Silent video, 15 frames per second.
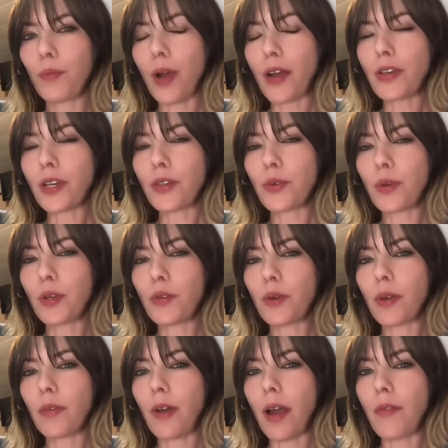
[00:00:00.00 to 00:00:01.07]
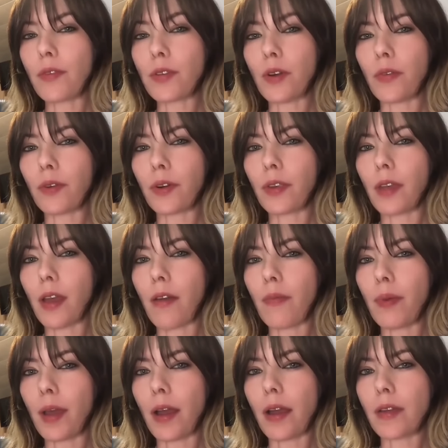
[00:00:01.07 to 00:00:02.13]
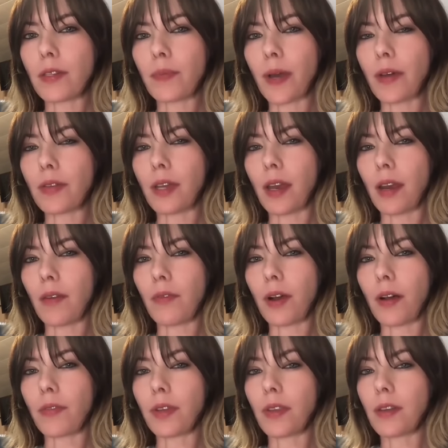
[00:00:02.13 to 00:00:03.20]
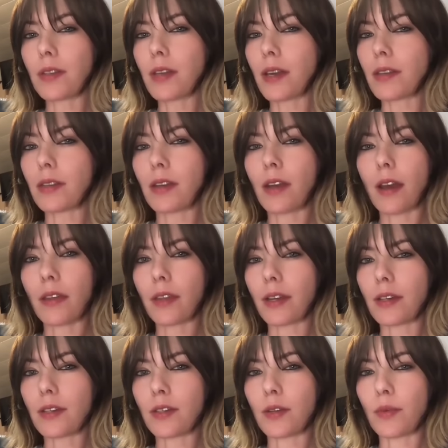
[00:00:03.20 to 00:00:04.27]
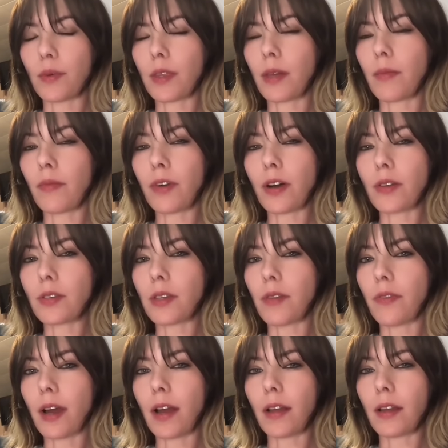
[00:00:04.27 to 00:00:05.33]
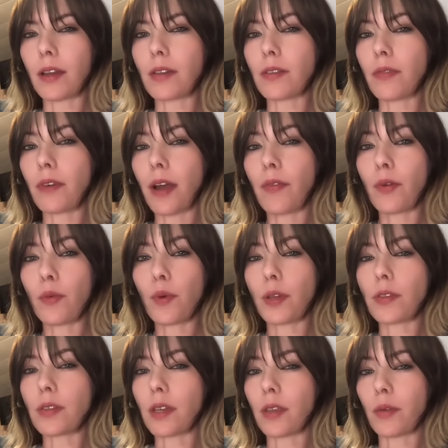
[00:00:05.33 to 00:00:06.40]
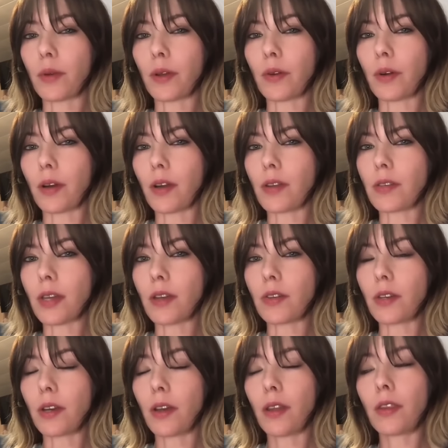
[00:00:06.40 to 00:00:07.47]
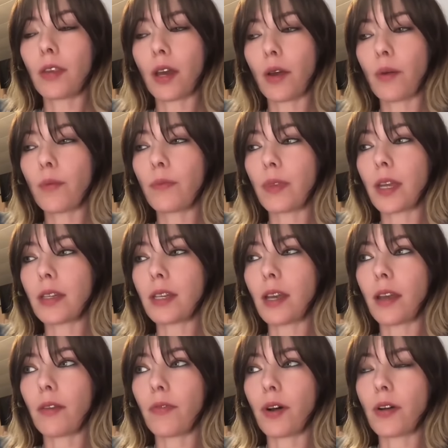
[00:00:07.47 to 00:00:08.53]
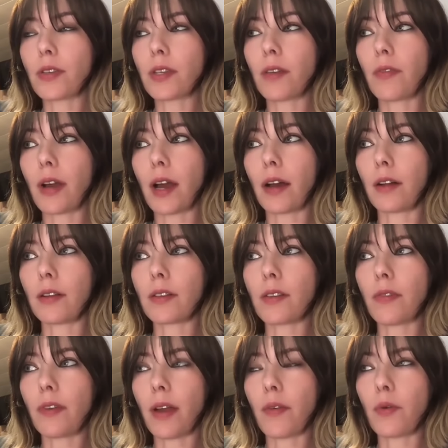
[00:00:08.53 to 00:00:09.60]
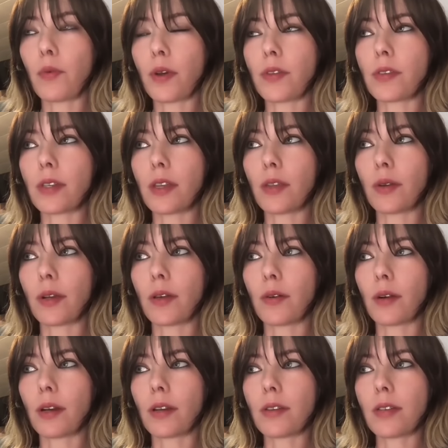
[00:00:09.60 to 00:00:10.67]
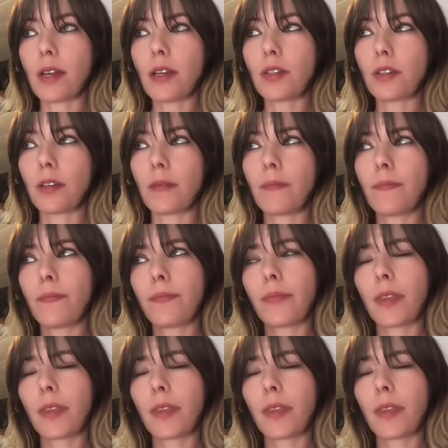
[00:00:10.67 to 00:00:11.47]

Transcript: Project 2025 is over and the FBI is about to get involved, and this has nothing to do with them falsely filing as a 501c3 organization. Though they did falsely file as a 501c3 organization,